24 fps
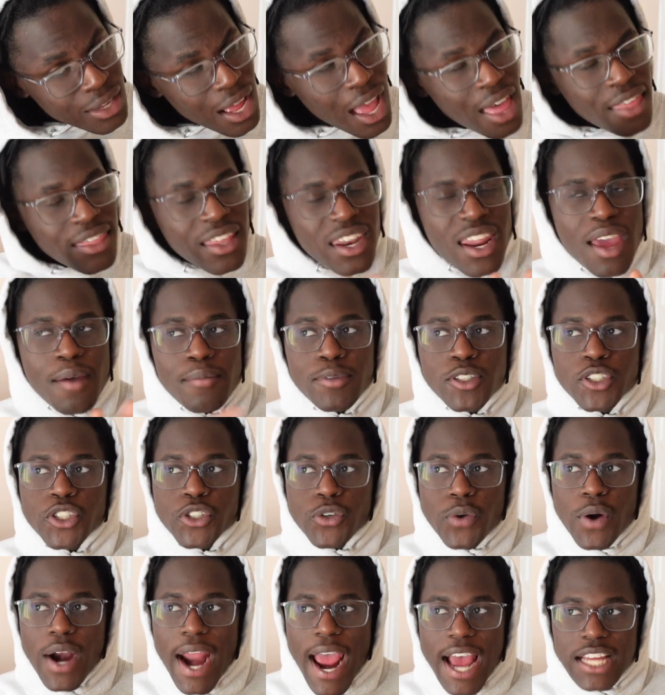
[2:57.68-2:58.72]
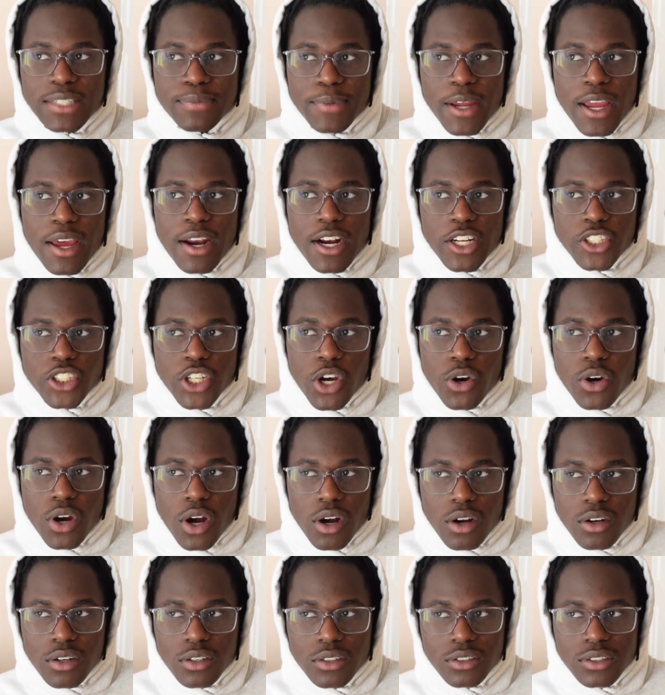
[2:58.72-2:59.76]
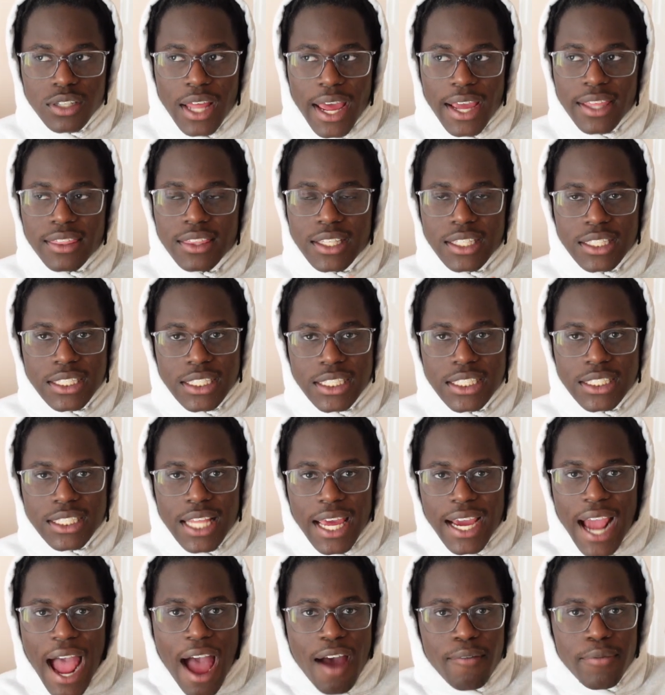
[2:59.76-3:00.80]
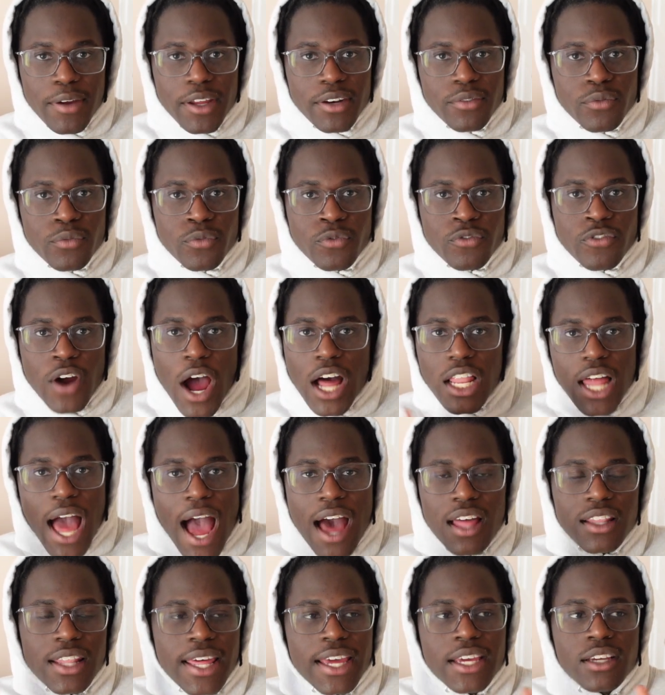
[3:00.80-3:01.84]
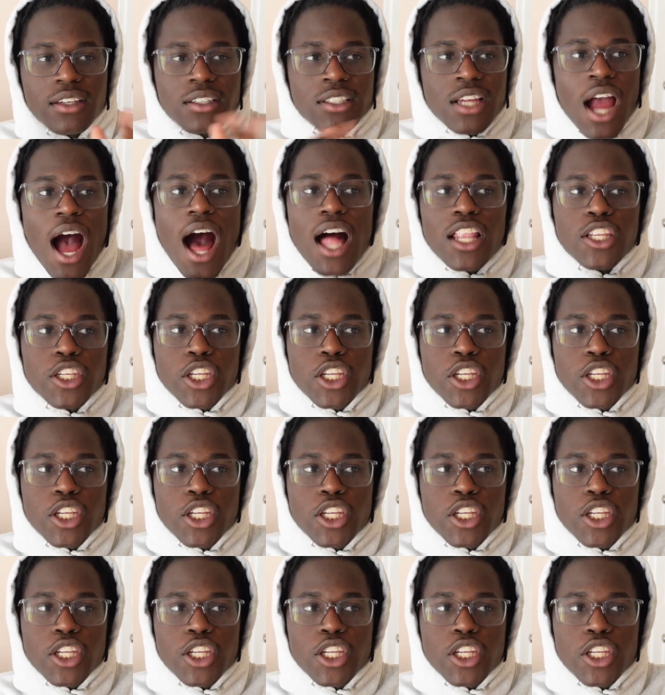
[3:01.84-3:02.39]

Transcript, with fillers: And then Immature has me in a chokehold, like the lead. Like, I've been, like, y'all